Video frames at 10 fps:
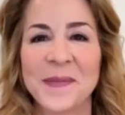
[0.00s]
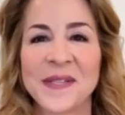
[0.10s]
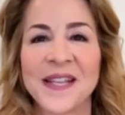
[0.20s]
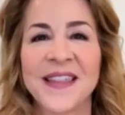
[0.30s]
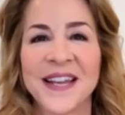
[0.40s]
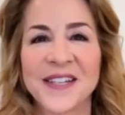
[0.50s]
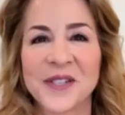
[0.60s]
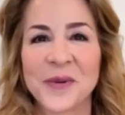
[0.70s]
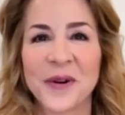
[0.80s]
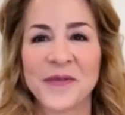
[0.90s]
and thanks
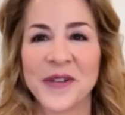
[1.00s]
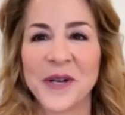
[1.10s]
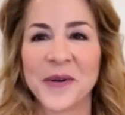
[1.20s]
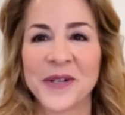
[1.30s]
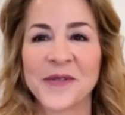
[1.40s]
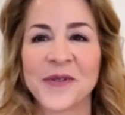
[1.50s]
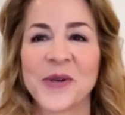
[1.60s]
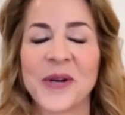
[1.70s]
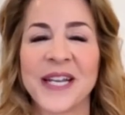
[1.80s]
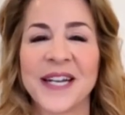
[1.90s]
to our viewers for
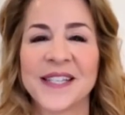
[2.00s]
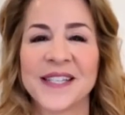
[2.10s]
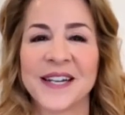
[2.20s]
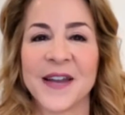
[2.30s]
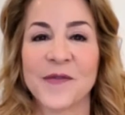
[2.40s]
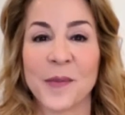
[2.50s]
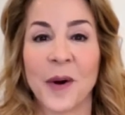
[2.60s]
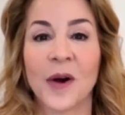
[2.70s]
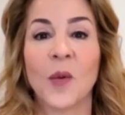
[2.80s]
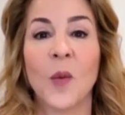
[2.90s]
joining us today for
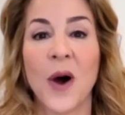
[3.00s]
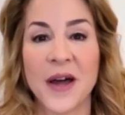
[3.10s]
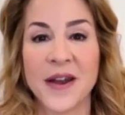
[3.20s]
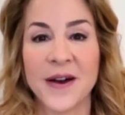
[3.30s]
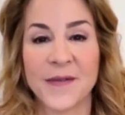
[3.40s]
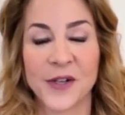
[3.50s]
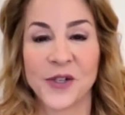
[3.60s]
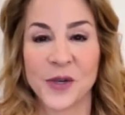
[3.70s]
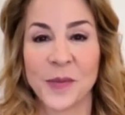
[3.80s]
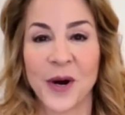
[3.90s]
part one of our
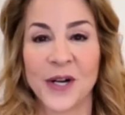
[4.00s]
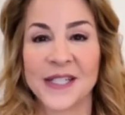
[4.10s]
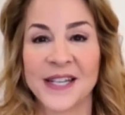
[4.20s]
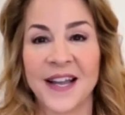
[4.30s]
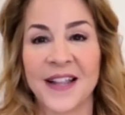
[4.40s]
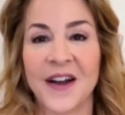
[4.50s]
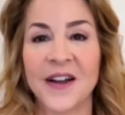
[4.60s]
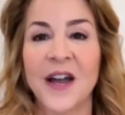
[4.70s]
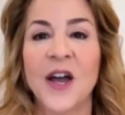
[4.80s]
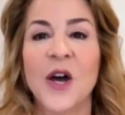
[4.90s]
two-part
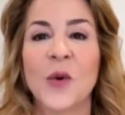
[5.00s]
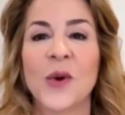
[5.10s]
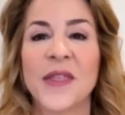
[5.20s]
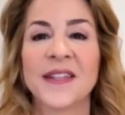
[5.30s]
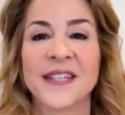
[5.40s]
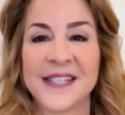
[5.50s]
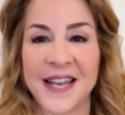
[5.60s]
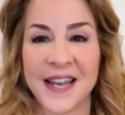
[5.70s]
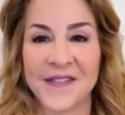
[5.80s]
dialogue with Lizanne